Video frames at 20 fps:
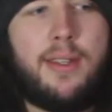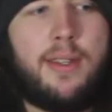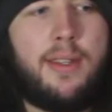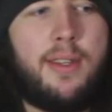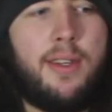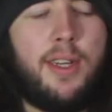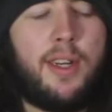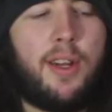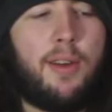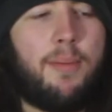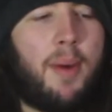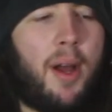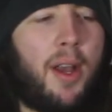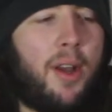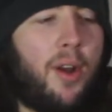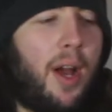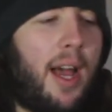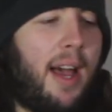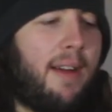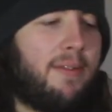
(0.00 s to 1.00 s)
you know, might
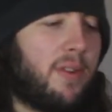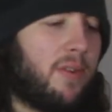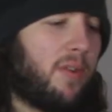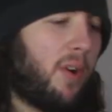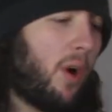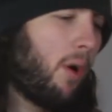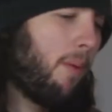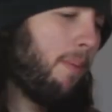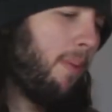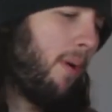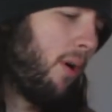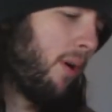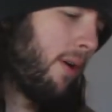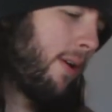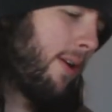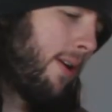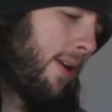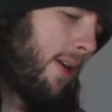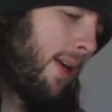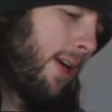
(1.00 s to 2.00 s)
not have a ROG board.
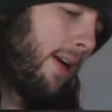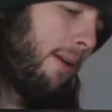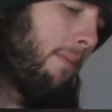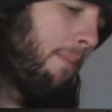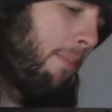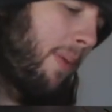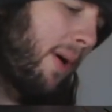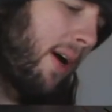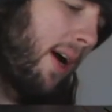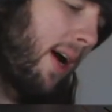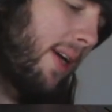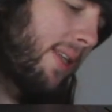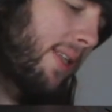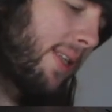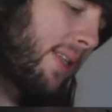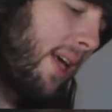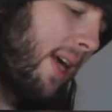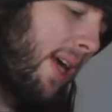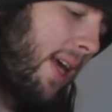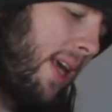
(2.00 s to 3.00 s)
But I'd
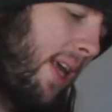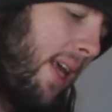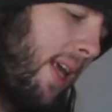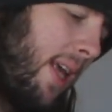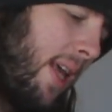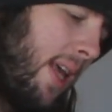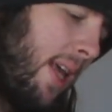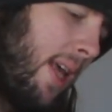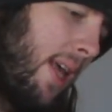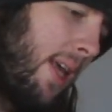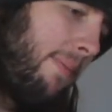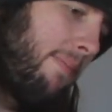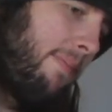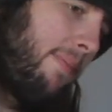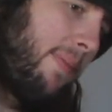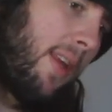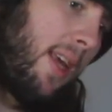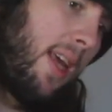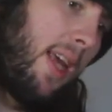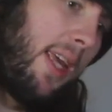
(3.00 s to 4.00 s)
say,
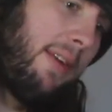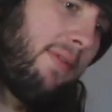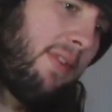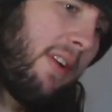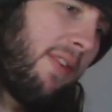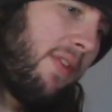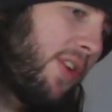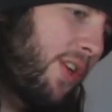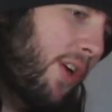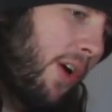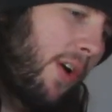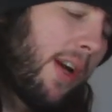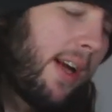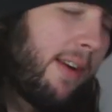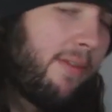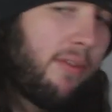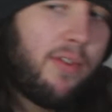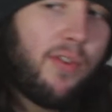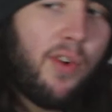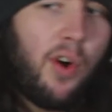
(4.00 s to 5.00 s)
even if you don't
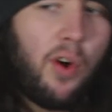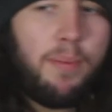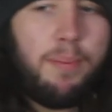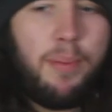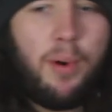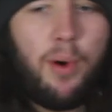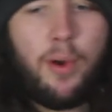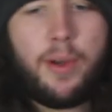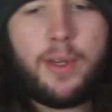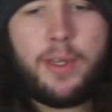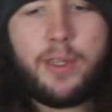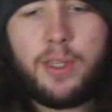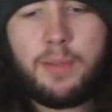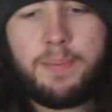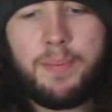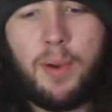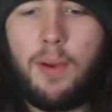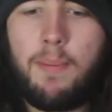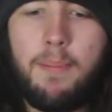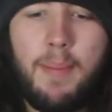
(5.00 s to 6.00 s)
have a ROG board,
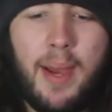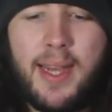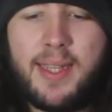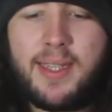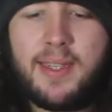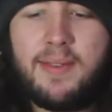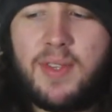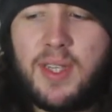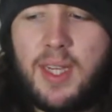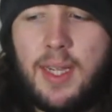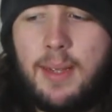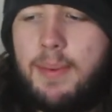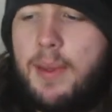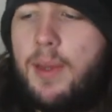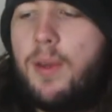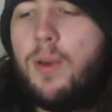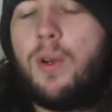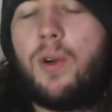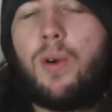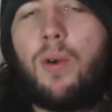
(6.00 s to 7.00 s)
just put a massive
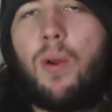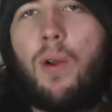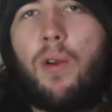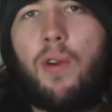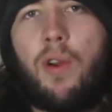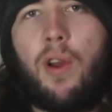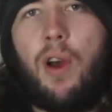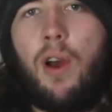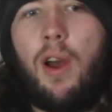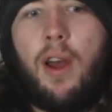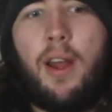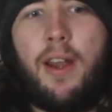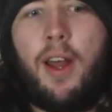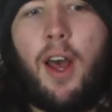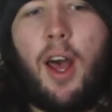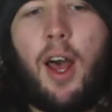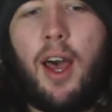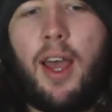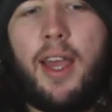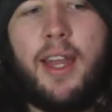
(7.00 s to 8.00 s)
CPU cooler on and
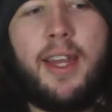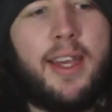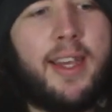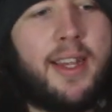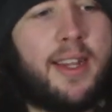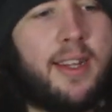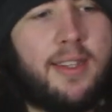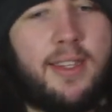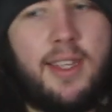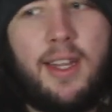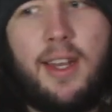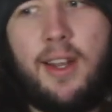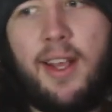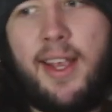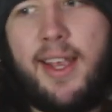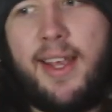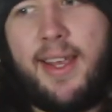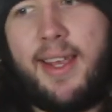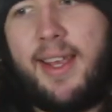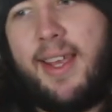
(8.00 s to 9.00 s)
hide it, because
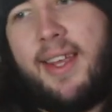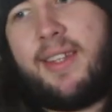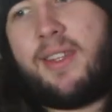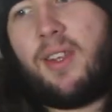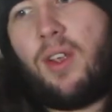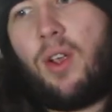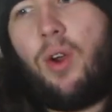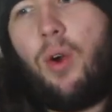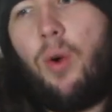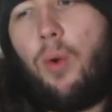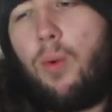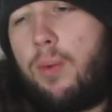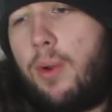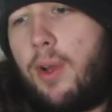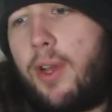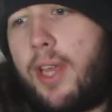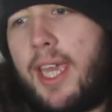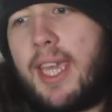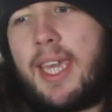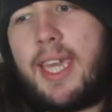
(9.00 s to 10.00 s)
it's a cool
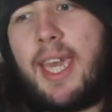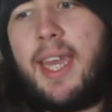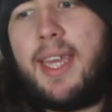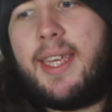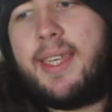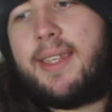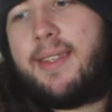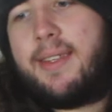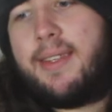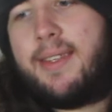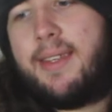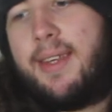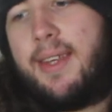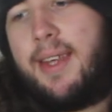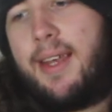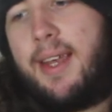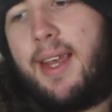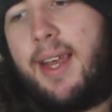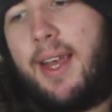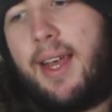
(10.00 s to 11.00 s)
looking case.
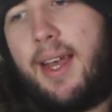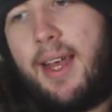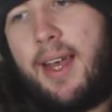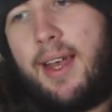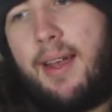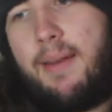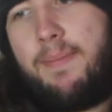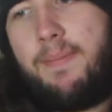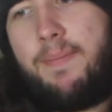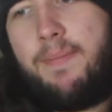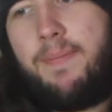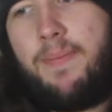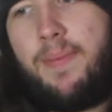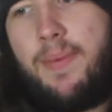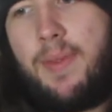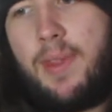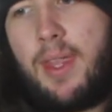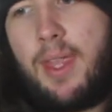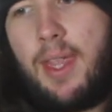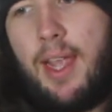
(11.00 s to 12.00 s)
I
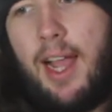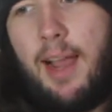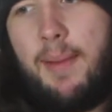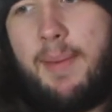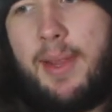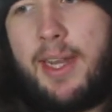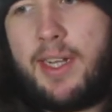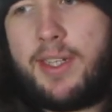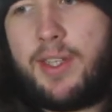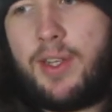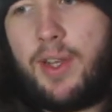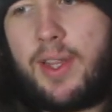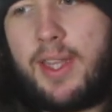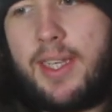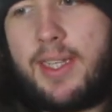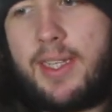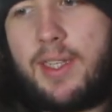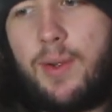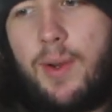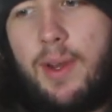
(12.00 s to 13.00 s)
mean, I took
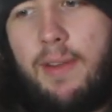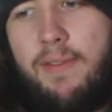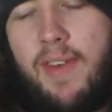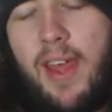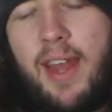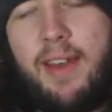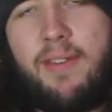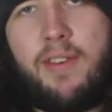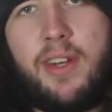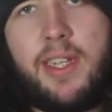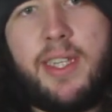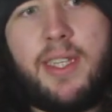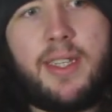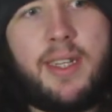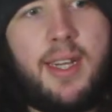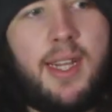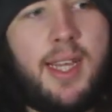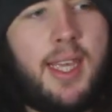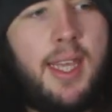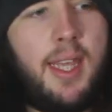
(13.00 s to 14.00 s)
this to an event
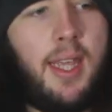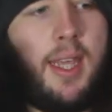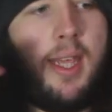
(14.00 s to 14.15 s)
recently,